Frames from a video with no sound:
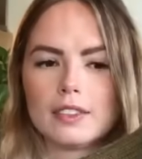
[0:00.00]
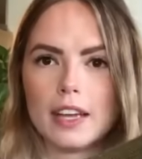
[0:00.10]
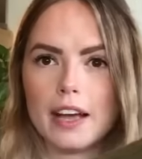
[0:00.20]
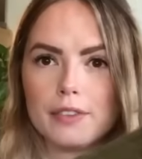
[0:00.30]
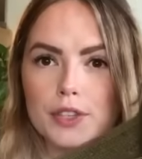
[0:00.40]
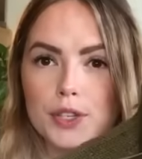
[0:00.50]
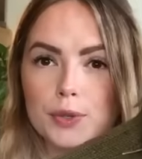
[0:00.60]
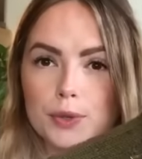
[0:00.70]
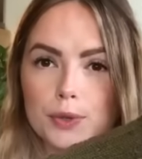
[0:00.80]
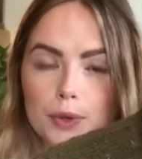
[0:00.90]
So I have to
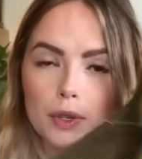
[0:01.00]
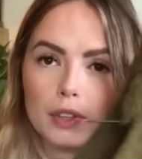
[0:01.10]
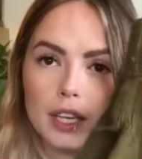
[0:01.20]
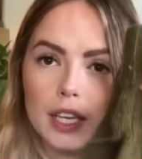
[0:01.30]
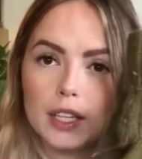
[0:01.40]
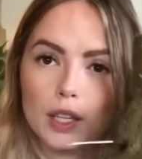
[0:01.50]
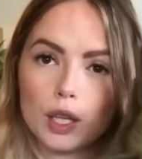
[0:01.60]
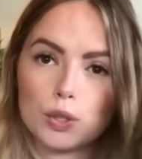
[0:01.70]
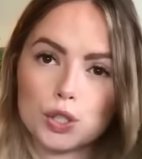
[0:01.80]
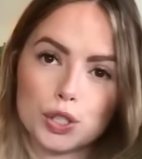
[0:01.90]
do the heel
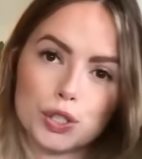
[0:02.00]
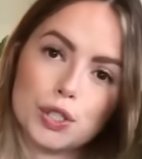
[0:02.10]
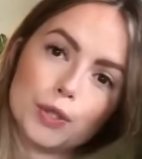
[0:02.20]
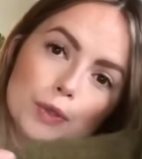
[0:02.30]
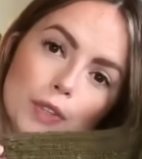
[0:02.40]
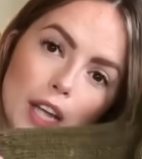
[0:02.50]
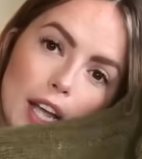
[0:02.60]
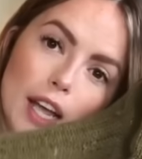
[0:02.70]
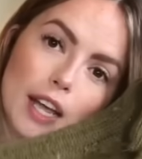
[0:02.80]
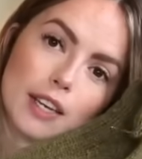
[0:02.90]
closure soon
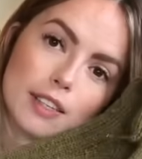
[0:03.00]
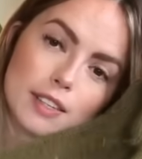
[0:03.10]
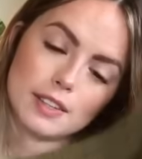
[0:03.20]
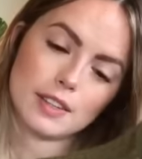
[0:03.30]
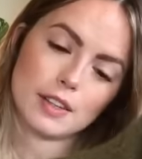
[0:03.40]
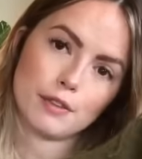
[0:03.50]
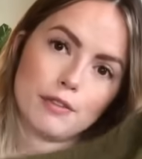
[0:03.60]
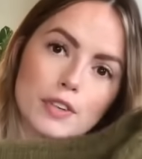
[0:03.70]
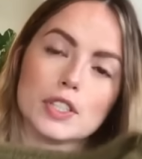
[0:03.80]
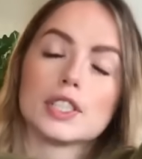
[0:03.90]
and the
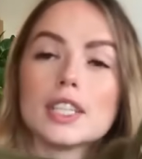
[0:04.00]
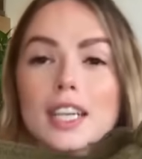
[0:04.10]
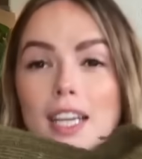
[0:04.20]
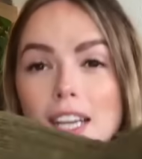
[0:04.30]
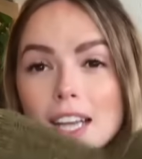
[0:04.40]
foot.